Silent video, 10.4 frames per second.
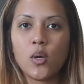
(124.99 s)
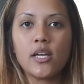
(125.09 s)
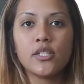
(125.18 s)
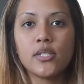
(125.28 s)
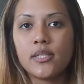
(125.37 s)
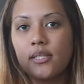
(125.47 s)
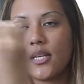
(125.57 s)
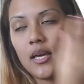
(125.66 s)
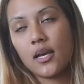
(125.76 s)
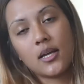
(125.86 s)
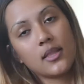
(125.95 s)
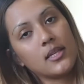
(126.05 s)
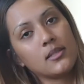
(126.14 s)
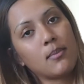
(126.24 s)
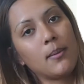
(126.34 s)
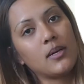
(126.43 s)
So as you can see,
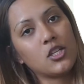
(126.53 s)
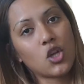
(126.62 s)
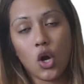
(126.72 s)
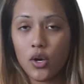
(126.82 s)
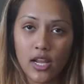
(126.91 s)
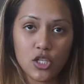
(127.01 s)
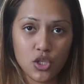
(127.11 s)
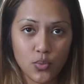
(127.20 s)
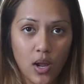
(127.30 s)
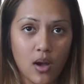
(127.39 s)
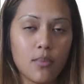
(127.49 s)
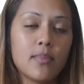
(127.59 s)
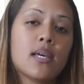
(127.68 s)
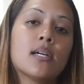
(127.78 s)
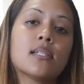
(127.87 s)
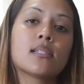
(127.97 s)
this mama is all natural
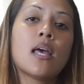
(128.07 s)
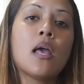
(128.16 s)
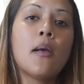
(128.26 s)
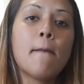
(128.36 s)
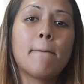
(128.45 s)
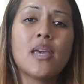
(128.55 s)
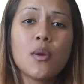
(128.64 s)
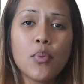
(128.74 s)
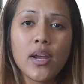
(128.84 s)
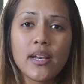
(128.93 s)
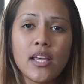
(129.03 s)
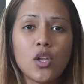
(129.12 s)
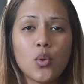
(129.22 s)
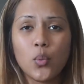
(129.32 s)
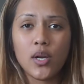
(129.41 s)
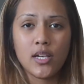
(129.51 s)
because being pregnant,
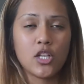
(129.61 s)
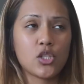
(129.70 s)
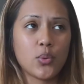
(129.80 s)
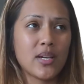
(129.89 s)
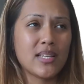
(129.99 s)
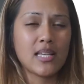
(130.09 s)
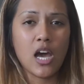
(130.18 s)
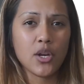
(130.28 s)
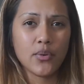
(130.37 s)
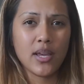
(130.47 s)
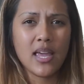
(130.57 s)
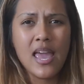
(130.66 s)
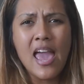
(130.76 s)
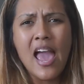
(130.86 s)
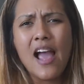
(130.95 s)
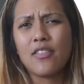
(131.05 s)
one, is already tiring.
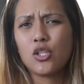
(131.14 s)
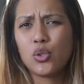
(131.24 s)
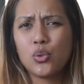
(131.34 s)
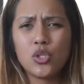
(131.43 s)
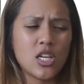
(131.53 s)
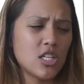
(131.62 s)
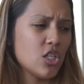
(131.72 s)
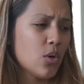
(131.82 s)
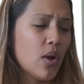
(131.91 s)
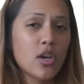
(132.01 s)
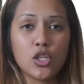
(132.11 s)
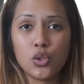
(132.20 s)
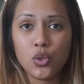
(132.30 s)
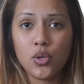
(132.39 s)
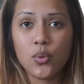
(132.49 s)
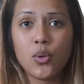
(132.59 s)
And then two, chasing around a
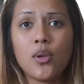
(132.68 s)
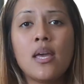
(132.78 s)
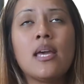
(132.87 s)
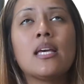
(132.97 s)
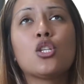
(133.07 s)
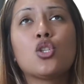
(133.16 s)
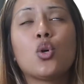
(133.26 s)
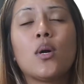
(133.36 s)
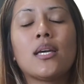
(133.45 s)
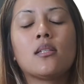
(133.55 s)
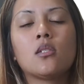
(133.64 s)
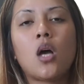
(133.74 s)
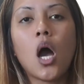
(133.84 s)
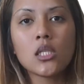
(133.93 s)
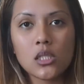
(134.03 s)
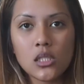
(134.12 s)
two-year-old is so
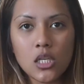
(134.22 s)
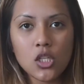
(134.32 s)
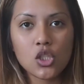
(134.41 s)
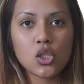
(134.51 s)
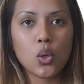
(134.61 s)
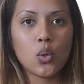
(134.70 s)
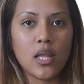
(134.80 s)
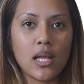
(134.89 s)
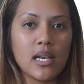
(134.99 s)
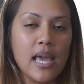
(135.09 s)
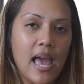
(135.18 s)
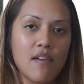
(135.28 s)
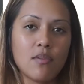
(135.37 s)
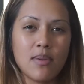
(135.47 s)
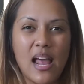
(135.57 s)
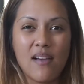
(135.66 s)
exhausting. So lately I
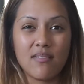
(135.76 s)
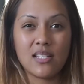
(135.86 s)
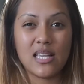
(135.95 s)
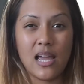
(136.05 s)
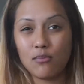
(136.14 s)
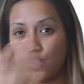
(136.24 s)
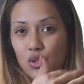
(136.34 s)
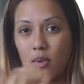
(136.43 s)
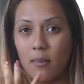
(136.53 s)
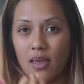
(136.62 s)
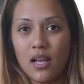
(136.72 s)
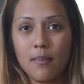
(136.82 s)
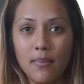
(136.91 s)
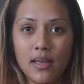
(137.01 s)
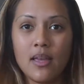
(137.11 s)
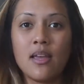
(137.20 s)
haven't been having time to do my makeup,
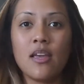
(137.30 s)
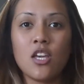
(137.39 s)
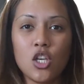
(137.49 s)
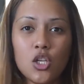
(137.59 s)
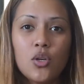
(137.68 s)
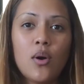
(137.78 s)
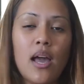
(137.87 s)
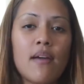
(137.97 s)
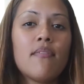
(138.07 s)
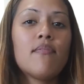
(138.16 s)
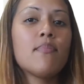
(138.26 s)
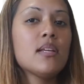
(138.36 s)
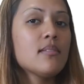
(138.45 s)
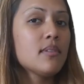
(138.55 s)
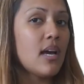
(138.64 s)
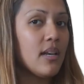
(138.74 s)
but you know, I've
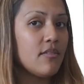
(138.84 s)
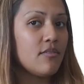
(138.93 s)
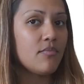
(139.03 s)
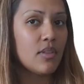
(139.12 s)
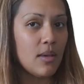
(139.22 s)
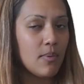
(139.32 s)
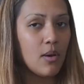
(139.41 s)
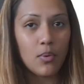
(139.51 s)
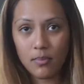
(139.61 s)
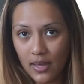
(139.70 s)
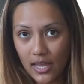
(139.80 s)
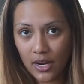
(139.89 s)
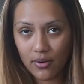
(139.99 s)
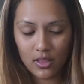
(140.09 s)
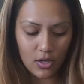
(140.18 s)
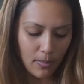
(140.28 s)
been kind of keeping up with my
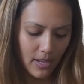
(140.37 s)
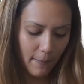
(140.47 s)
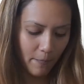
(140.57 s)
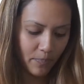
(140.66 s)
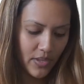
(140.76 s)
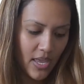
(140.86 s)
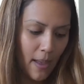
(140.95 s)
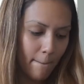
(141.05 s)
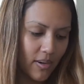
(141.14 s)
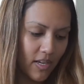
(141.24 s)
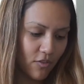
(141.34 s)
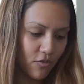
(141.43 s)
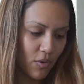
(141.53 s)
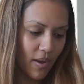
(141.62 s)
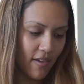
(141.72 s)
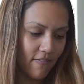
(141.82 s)
hair a little bit. But
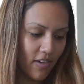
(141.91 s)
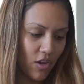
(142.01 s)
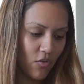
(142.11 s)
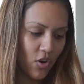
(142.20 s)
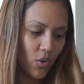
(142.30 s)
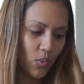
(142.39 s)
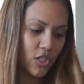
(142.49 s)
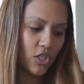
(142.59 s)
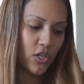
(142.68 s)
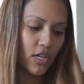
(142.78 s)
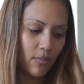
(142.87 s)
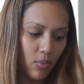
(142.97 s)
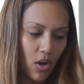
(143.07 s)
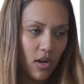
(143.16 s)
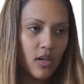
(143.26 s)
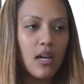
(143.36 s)
for my favorite winter lip
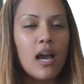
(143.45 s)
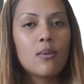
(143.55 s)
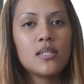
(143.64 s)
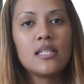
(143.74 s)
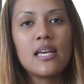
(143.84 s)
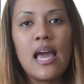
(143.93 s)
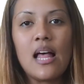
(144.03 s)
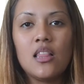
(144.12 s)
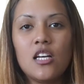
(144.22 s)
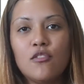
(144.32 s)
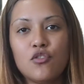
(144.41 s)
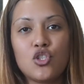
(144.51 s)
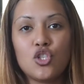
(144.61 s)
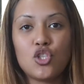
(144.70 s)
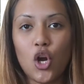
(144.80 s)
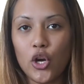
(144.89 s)
product, I would say I
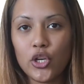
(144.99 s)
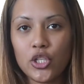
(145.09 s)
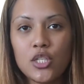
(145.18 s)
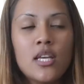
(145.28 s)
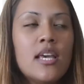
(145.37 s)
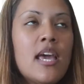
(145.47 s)
love darks.